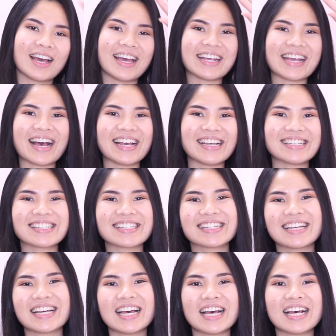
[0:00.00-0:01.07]
Hey guys,
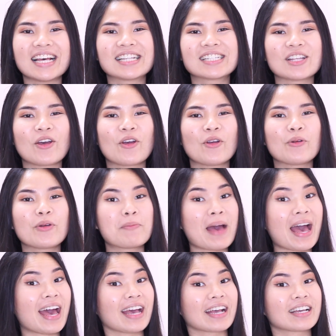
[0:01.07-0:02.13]
so we're
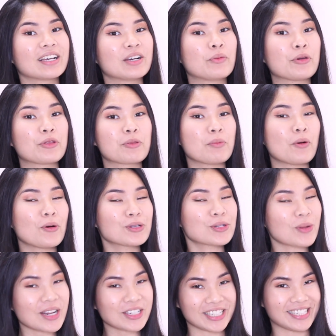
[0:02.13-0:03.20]
back with more
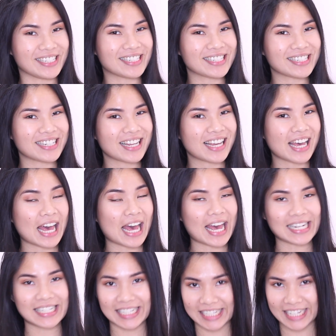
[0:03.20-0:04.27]
swatches,
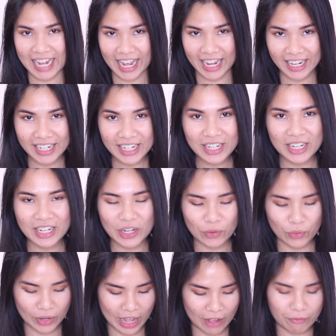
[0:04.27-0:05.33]
and today
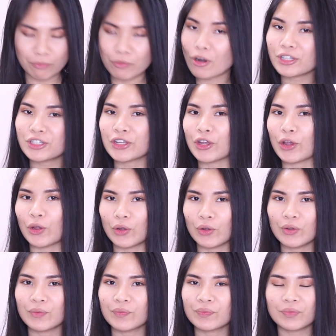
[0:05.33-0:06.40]
we have brought to
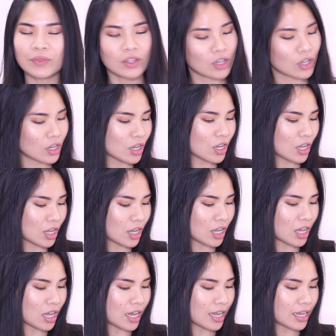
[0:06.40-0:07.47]
you
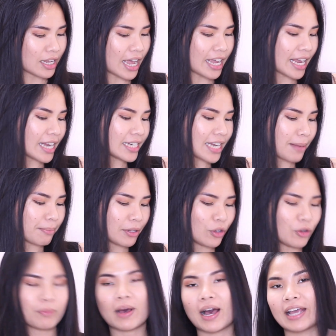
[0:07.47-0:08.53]

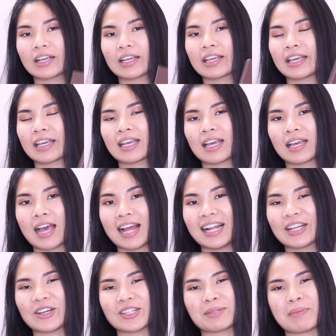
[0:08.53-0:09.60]
KKW by
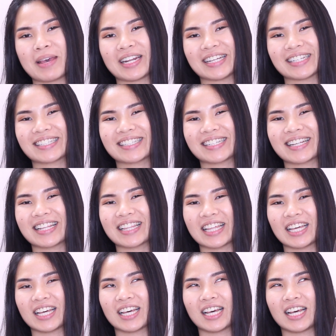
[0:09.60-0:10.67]
Kylie Cosmetics,
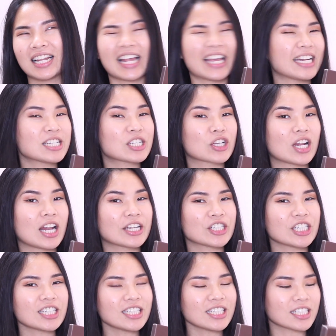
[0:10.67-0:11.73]
the latest
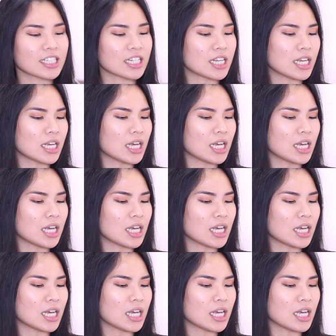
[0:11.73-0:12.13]
collections.